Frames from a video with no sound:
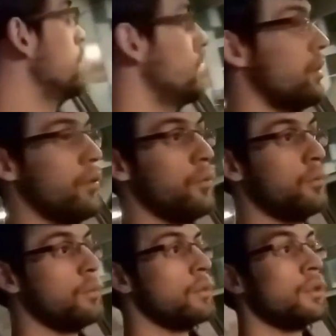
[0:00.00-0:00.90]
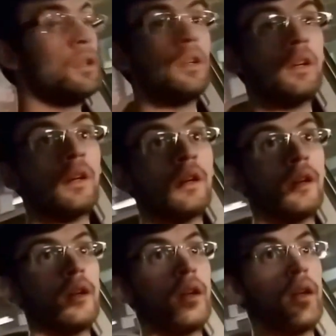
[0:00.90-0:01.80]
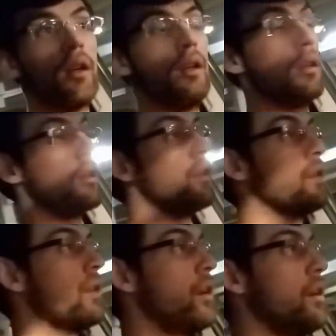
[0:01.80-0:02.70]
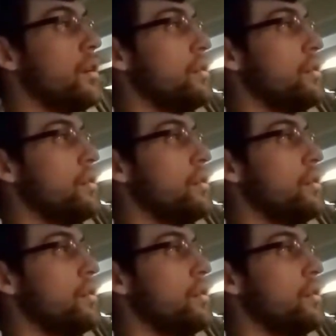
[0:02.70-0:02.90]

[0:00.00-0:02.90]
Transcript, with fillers: and home. And yeah.